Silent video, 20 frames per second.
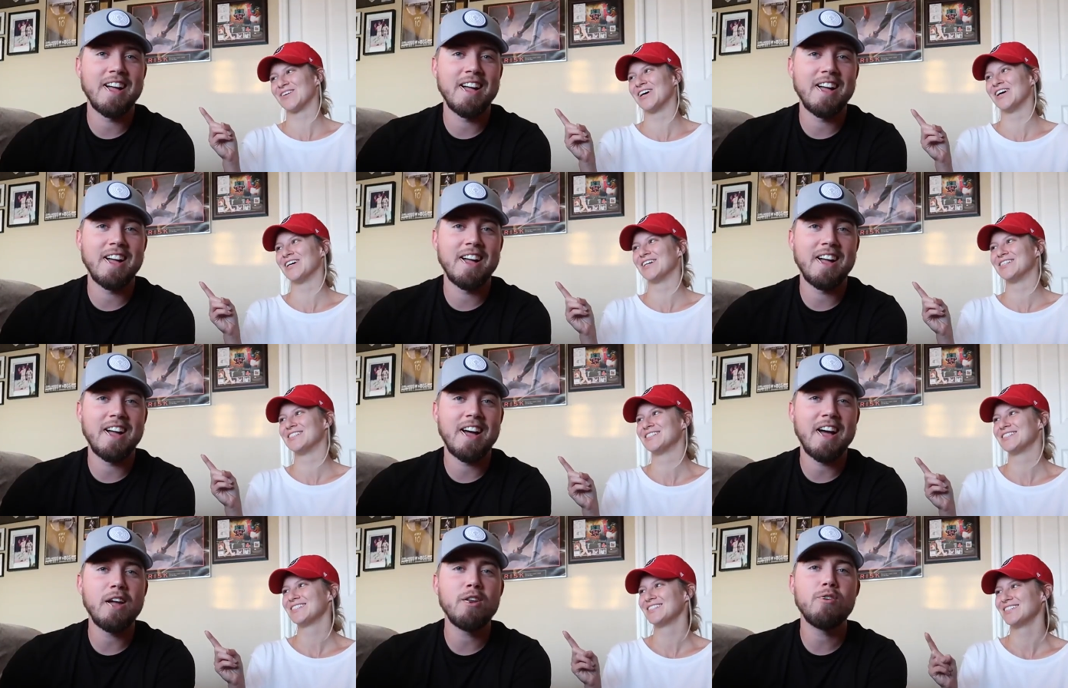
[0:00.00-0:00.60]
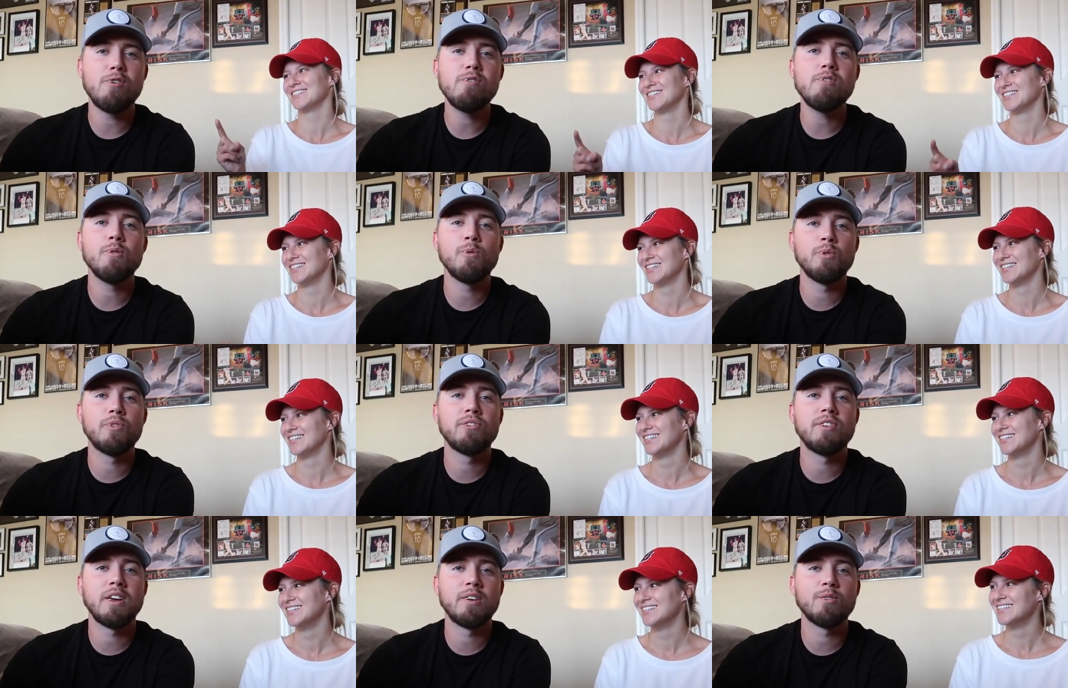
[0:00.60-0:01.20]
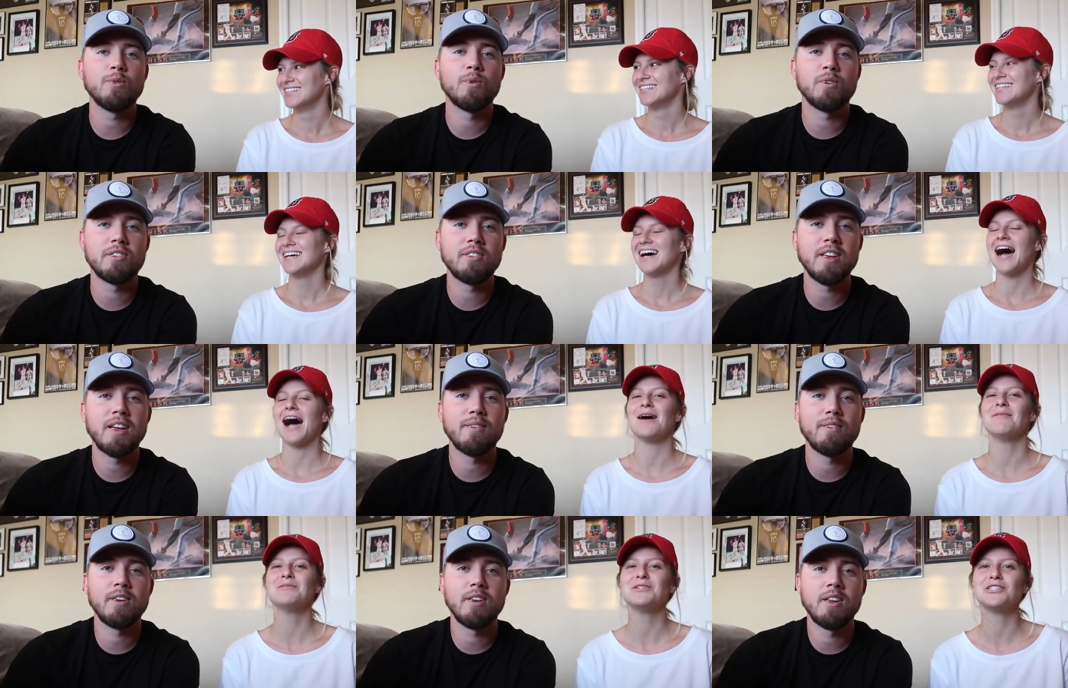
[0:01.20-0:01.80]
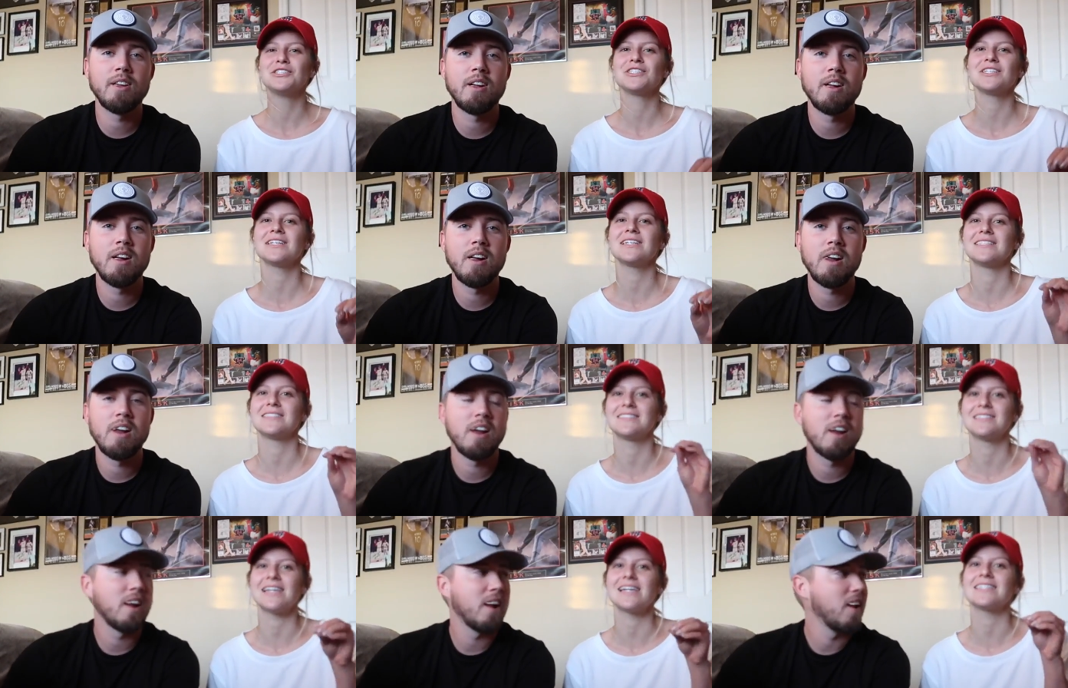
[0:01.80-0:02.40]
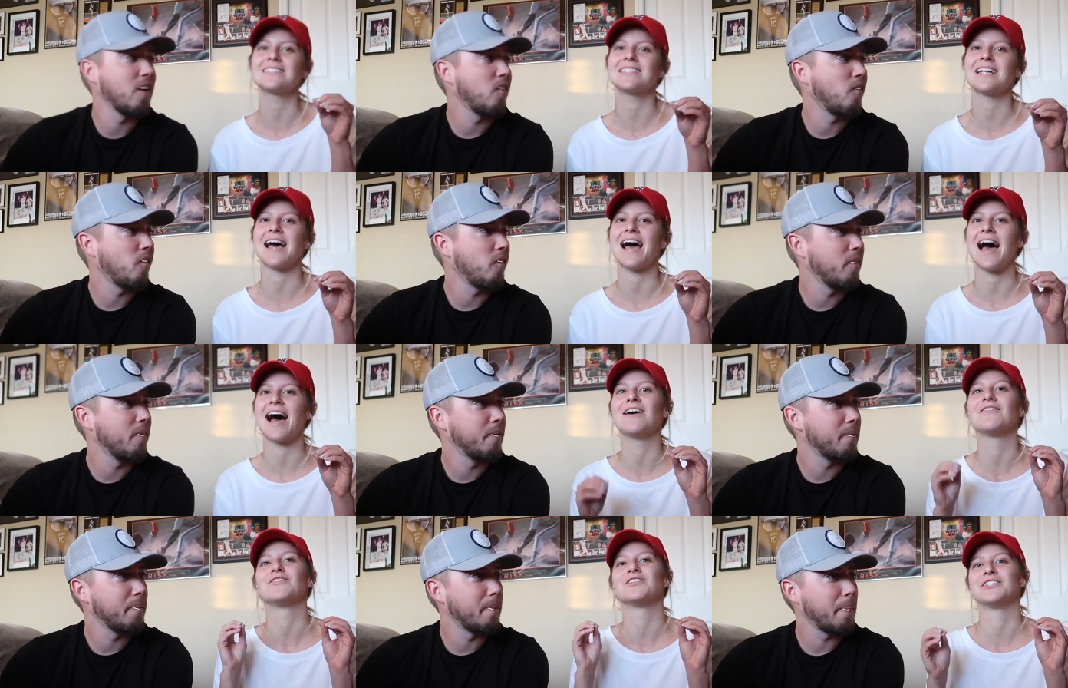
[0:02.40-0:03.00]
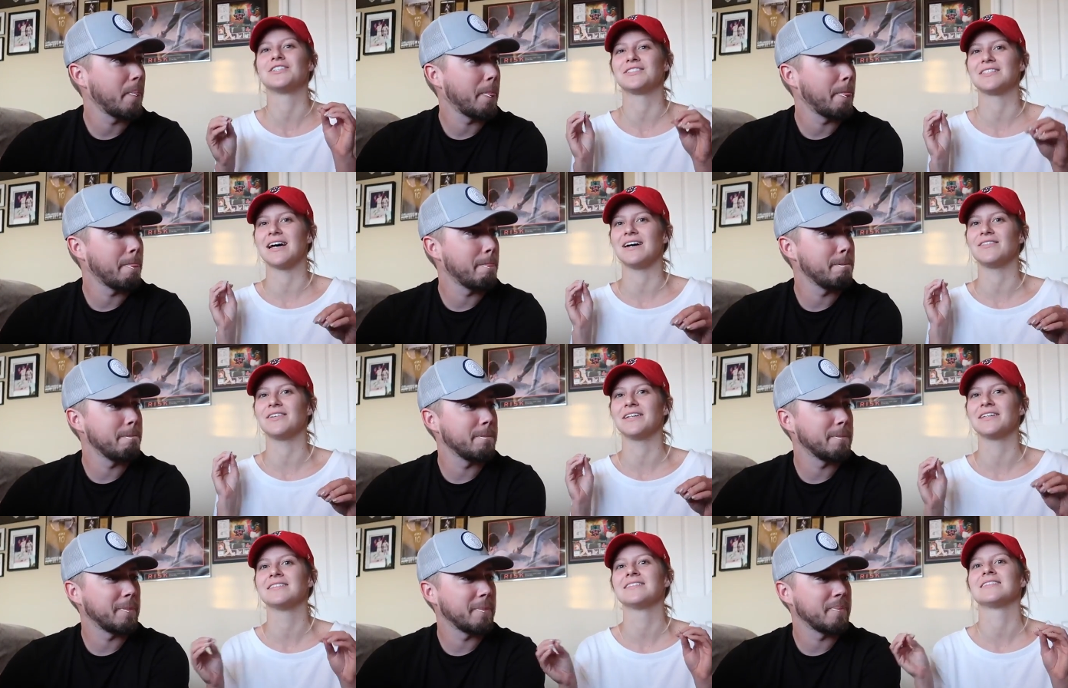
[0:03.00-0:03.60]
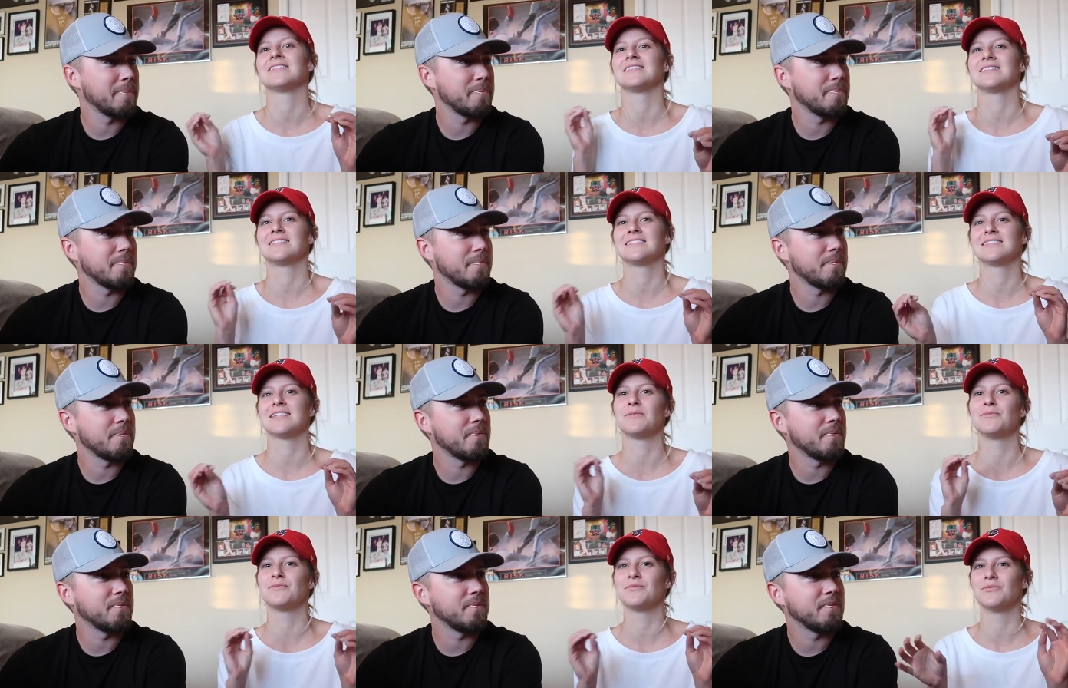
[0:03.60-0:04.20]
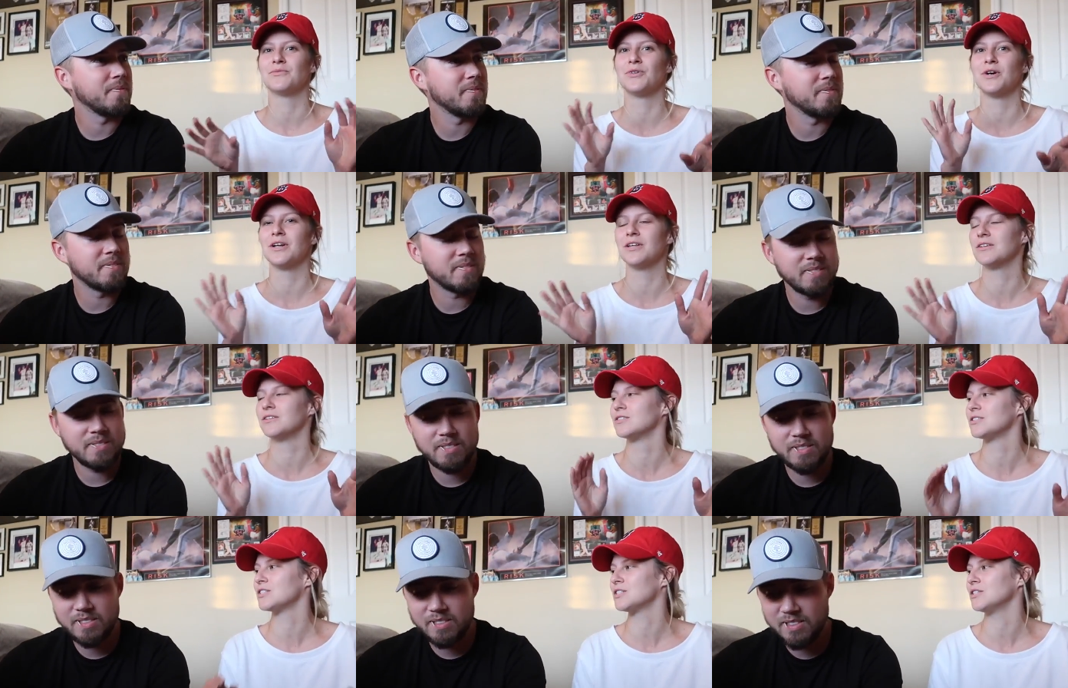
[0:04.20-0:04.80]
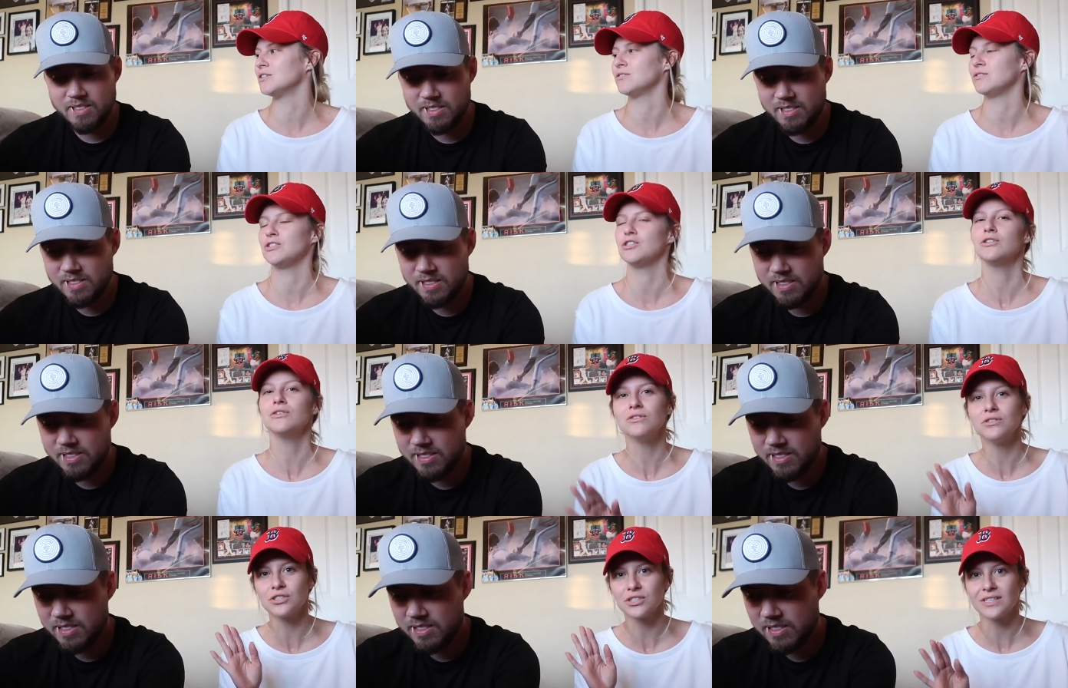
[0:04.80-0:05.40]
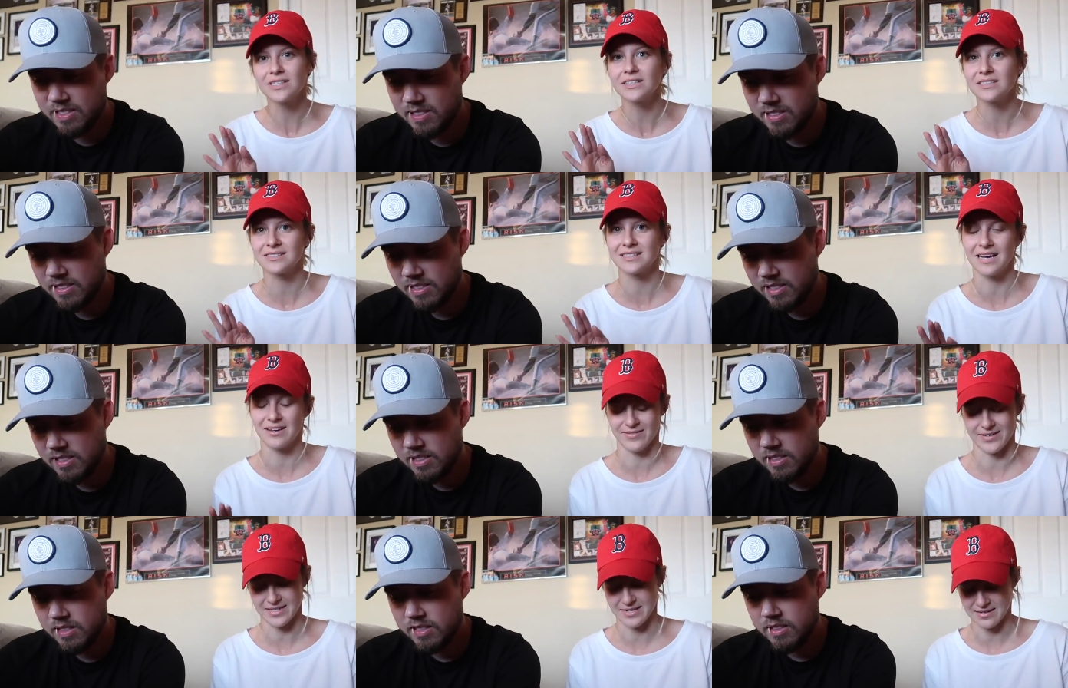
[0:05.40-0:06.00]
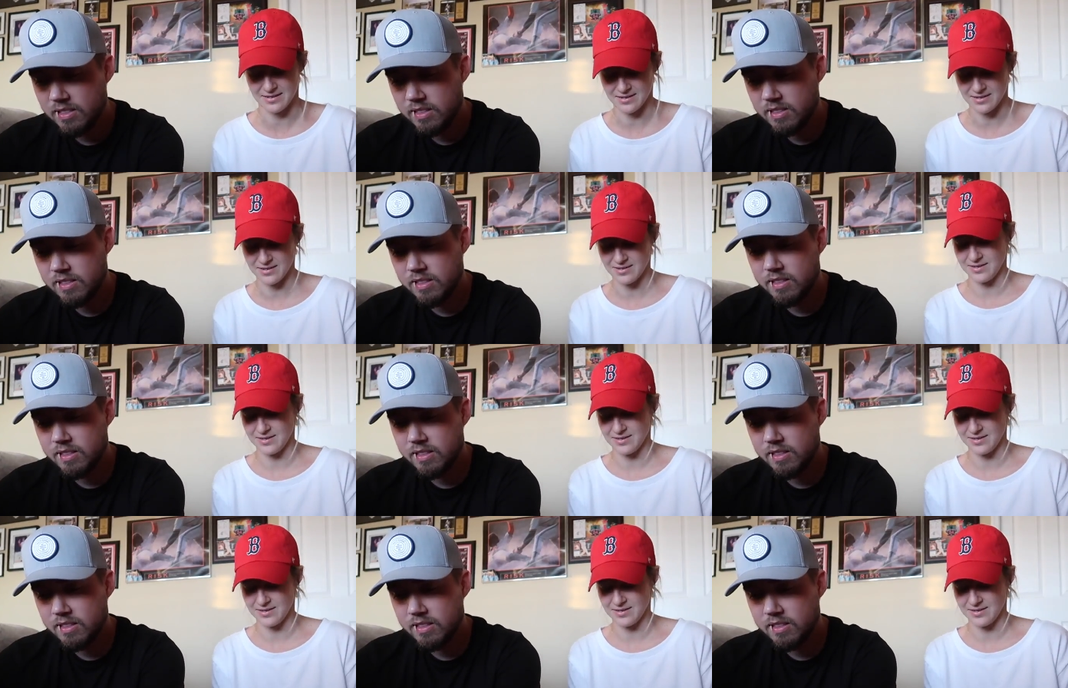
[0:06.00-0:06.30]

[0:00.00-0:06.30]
Speaker 1: first.
Speaker 2: I knew it was six or
Speaker 1: seven. I'm usually a six and a half or seven. Like some, one of those two. Usually a seven.